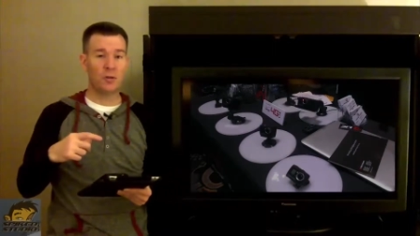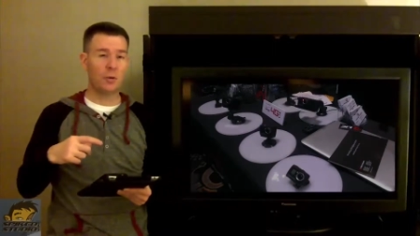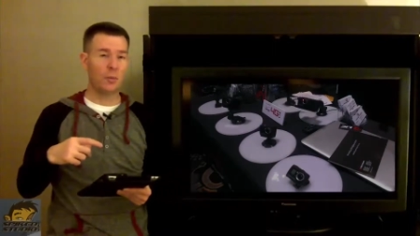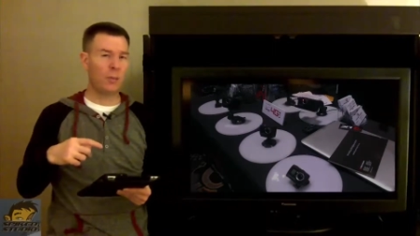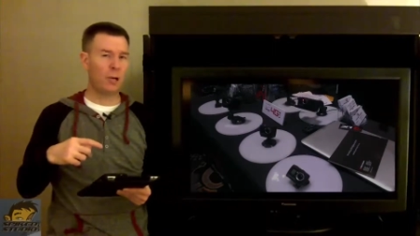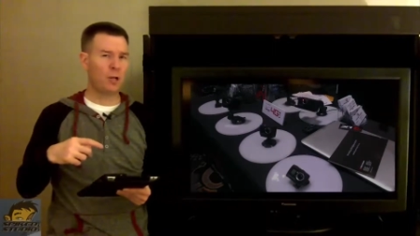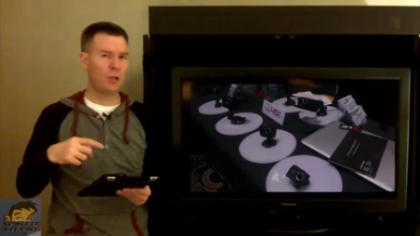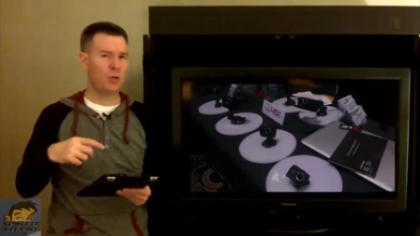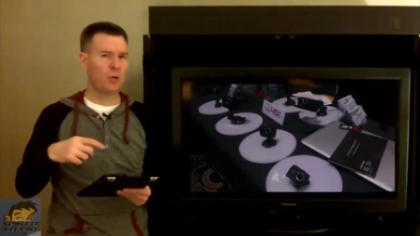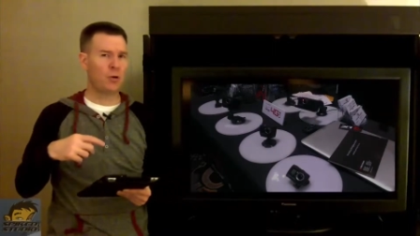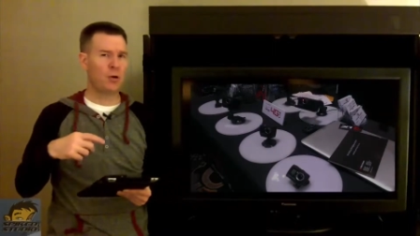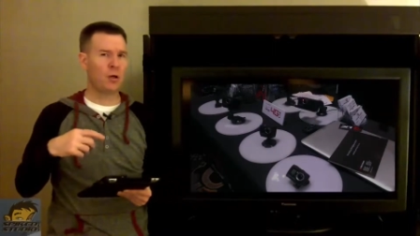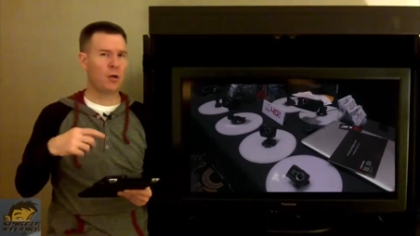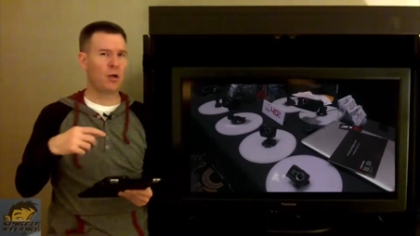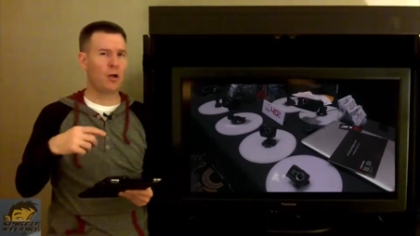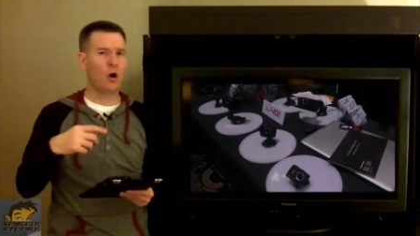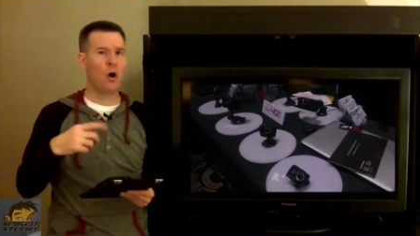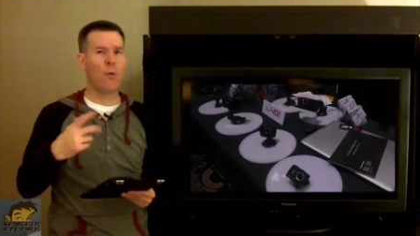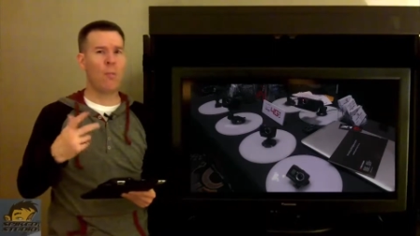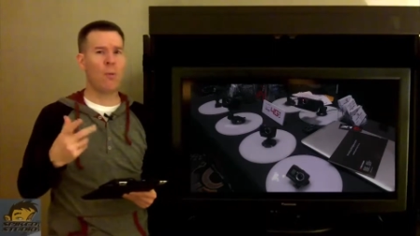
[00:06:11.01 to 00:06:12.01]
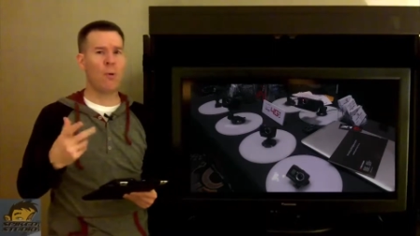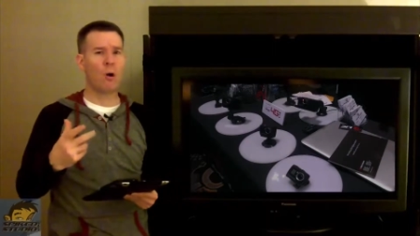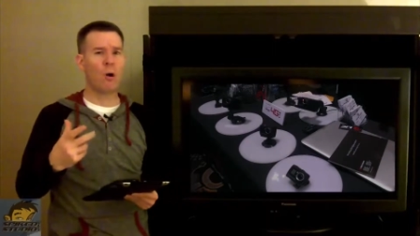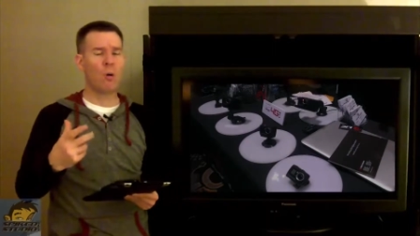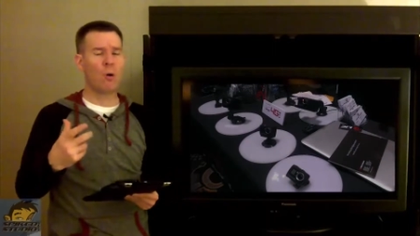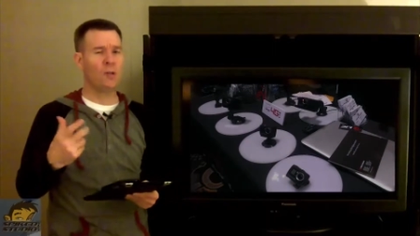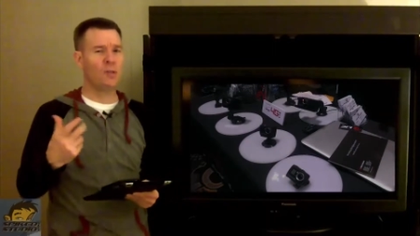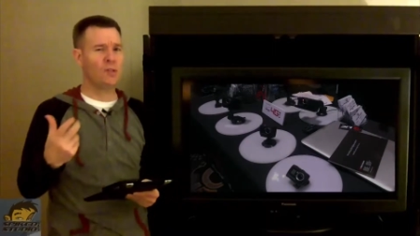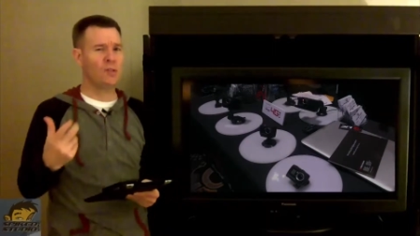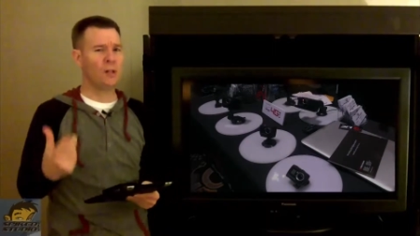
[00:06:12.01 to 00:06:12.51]
So picture a
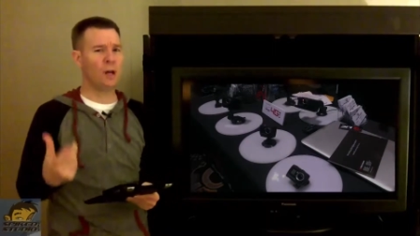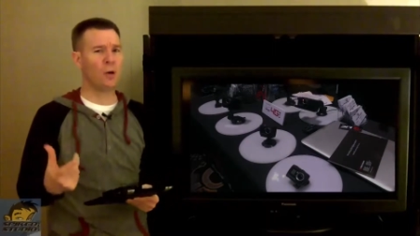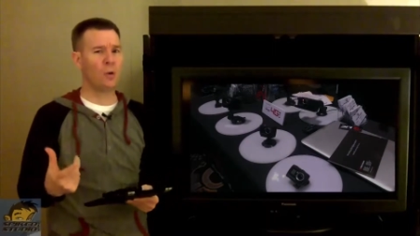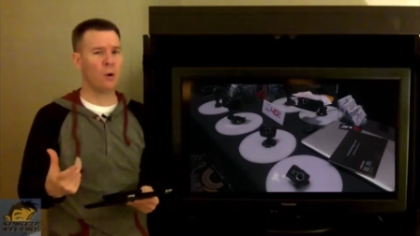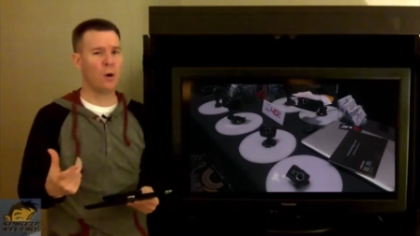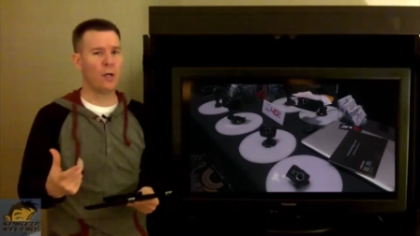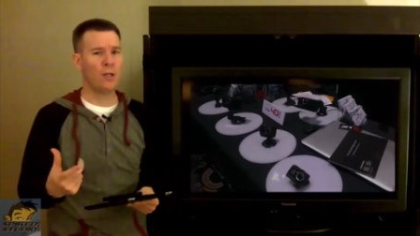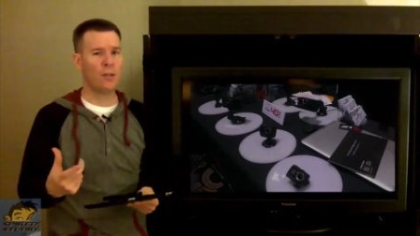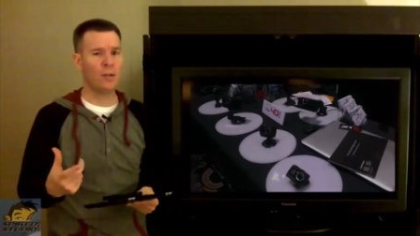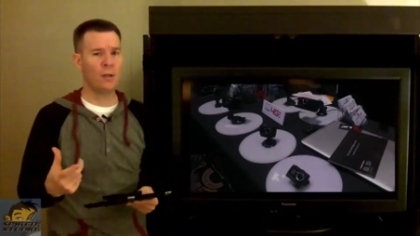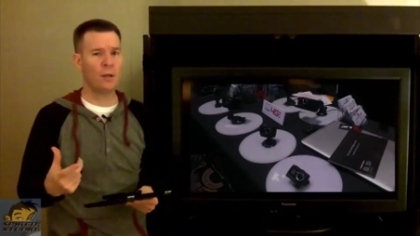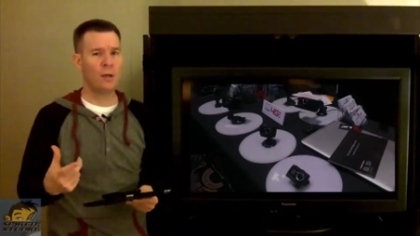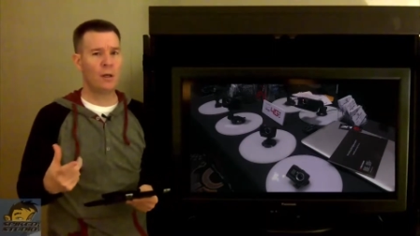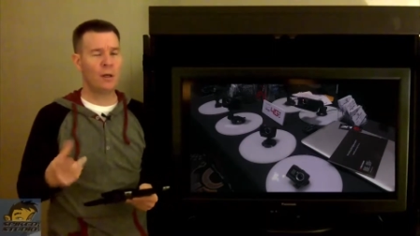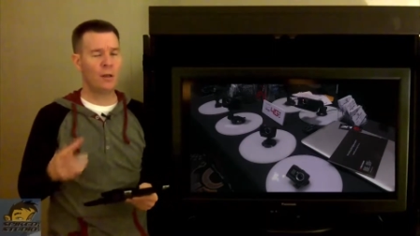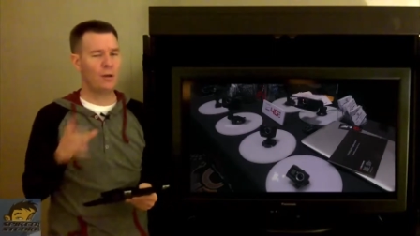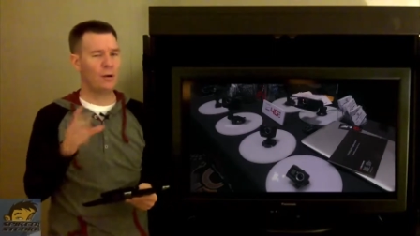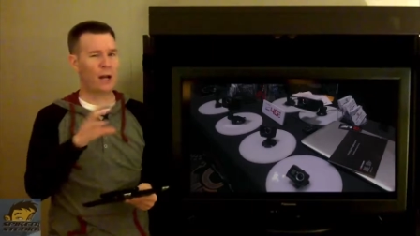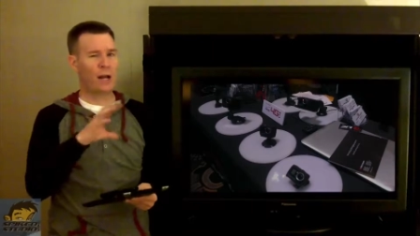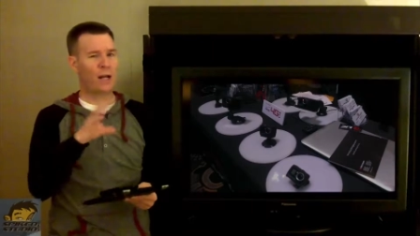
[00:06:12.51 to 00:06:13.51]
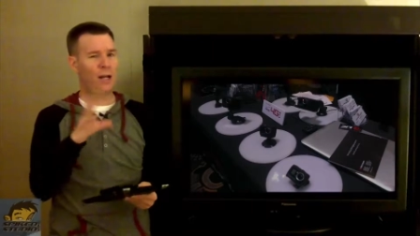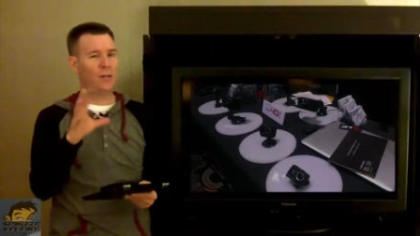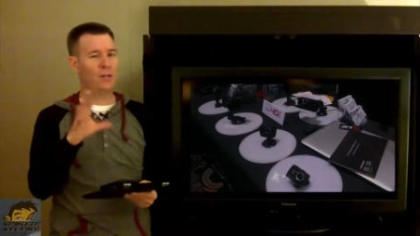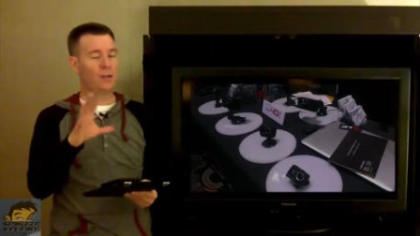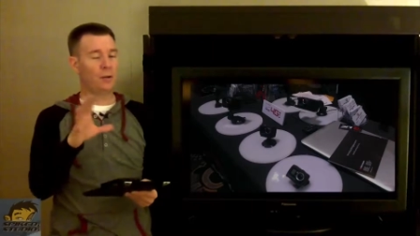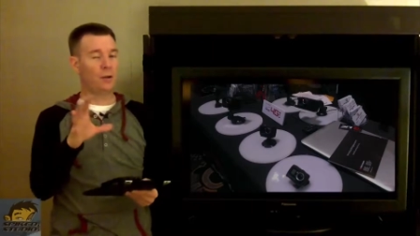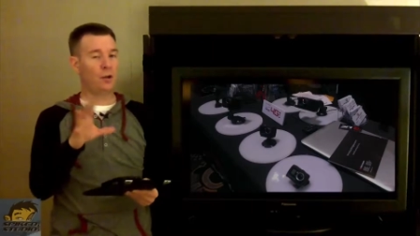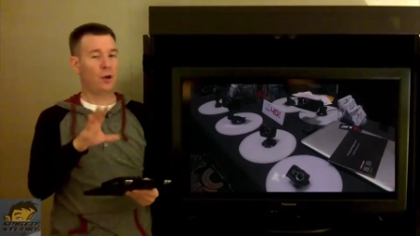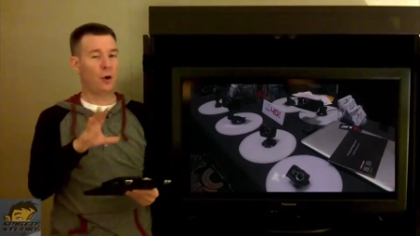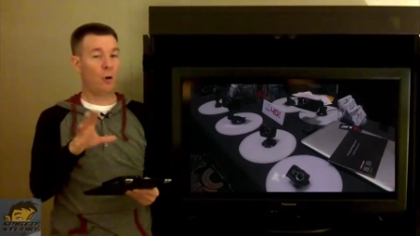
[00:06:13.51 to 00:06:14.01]
GoPro on steroids. They're not
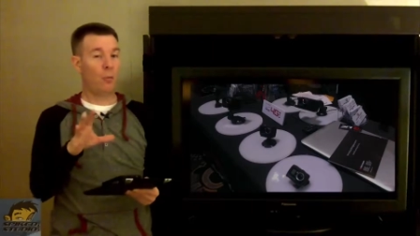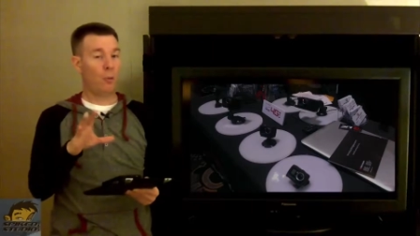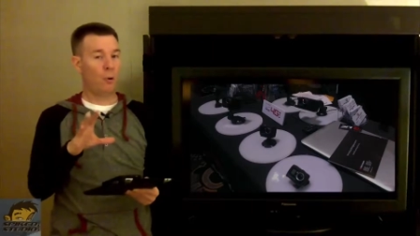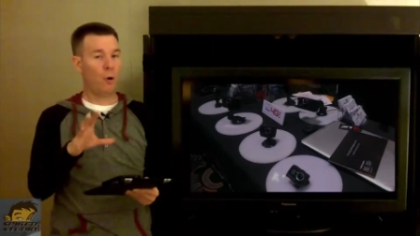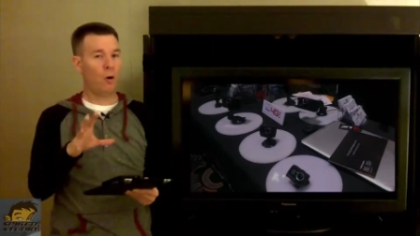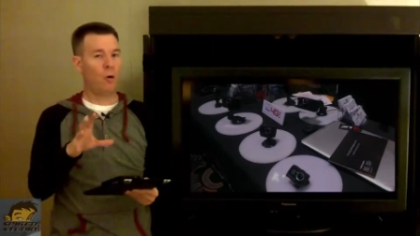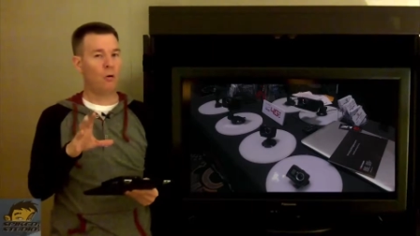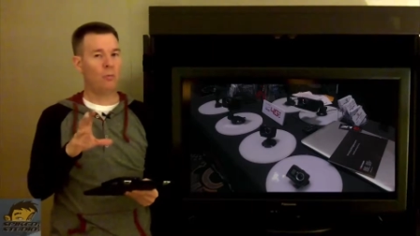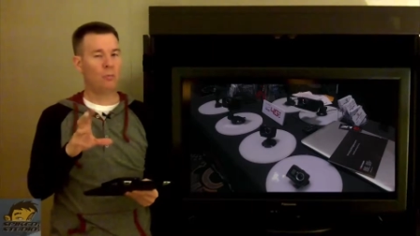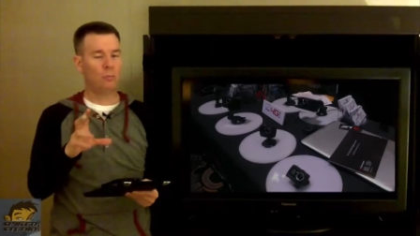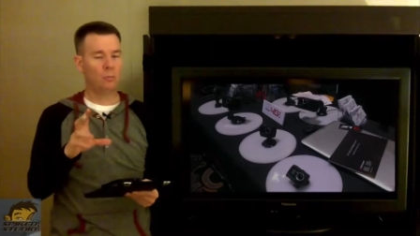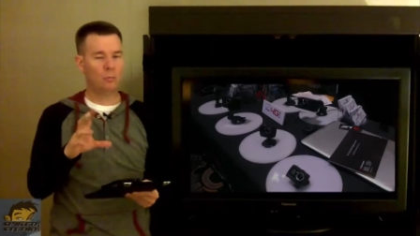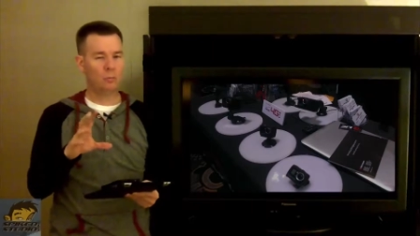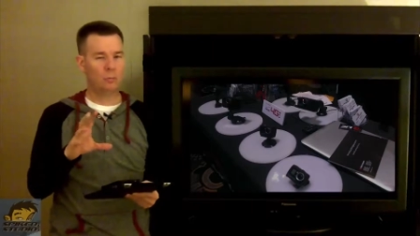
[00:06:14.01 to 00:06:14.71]
necessarily GoPro